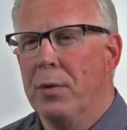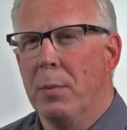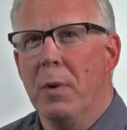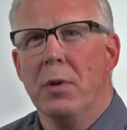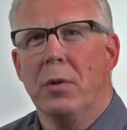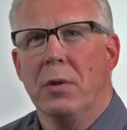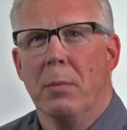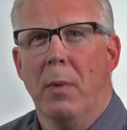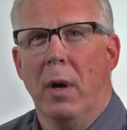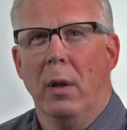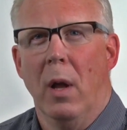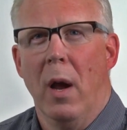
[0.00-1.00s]
through some issues in
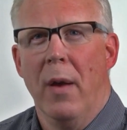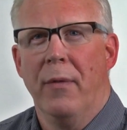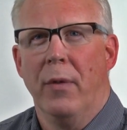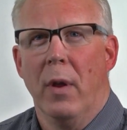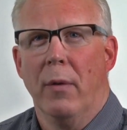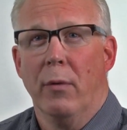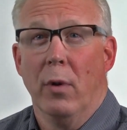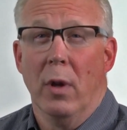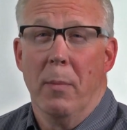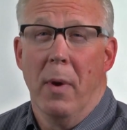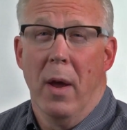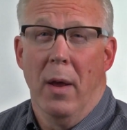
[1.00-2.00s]
my life that have
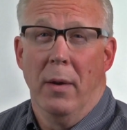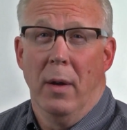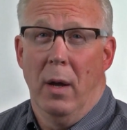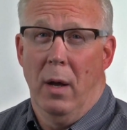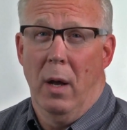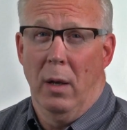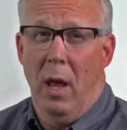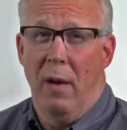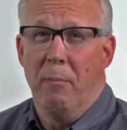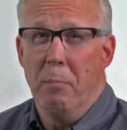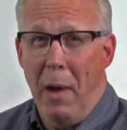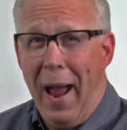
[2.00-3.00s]
really been a lot
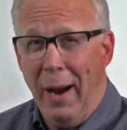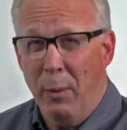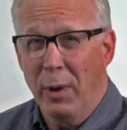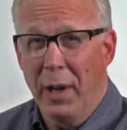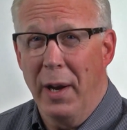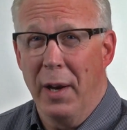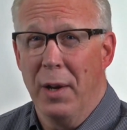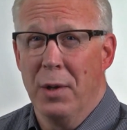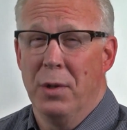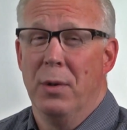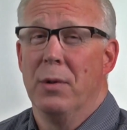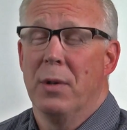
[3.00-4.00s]
of back related
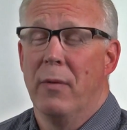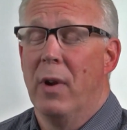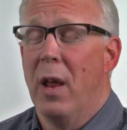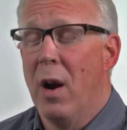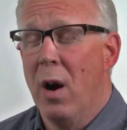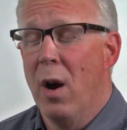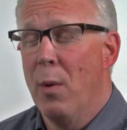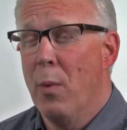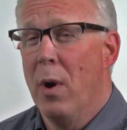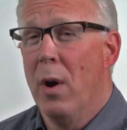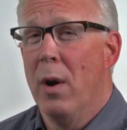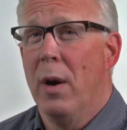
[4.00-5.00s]
issues. I have a lot of
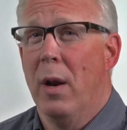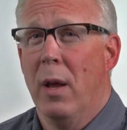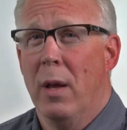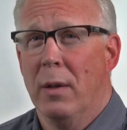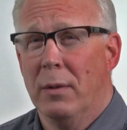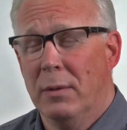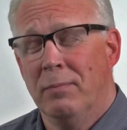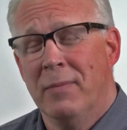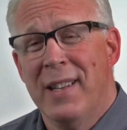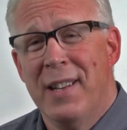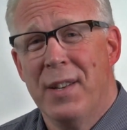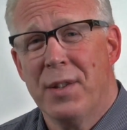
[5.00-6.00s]
hardware and uh,
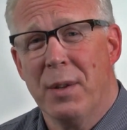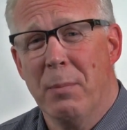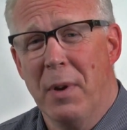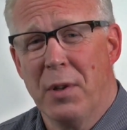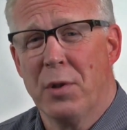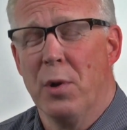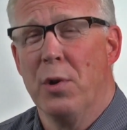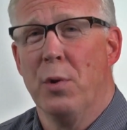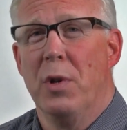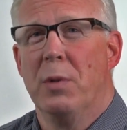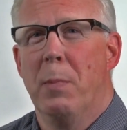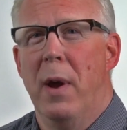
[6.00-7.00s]
some big
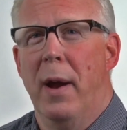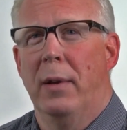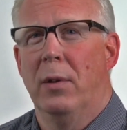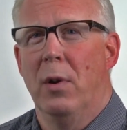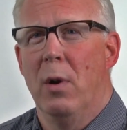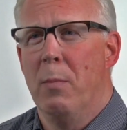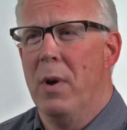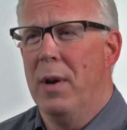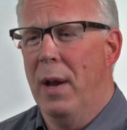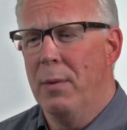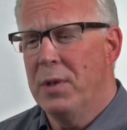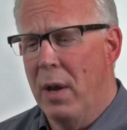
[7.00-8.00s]
surgeries back there,
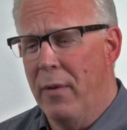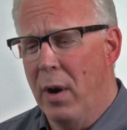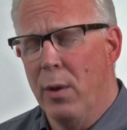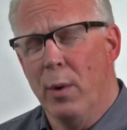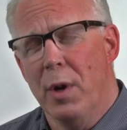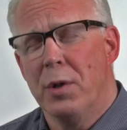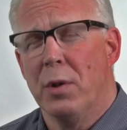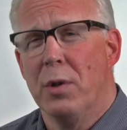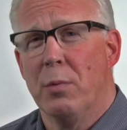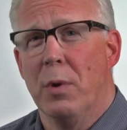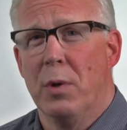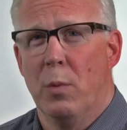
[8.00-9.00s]
but I was having other
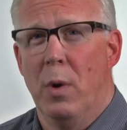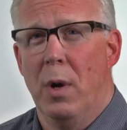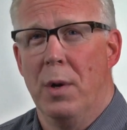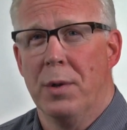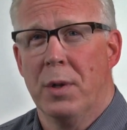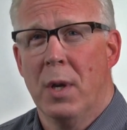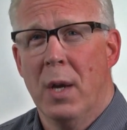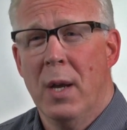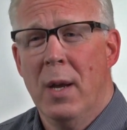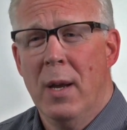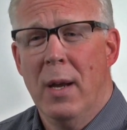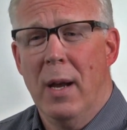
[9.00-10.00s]
issues, which was
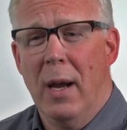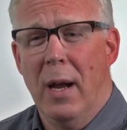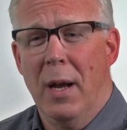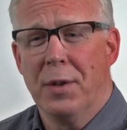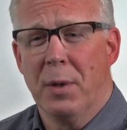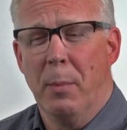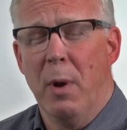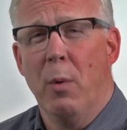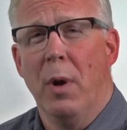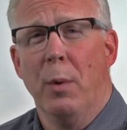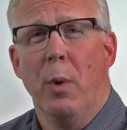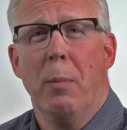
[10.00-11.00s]
uh, somebody
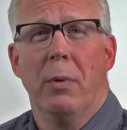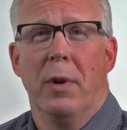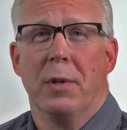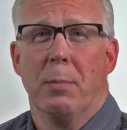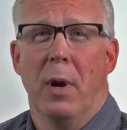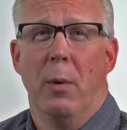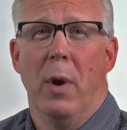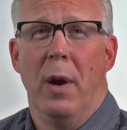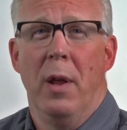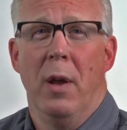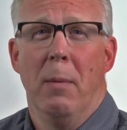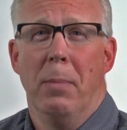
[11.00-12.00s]
wanted to replace my
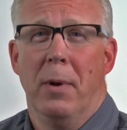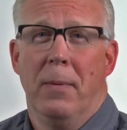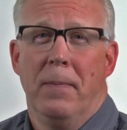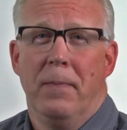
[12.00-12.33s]
right hip.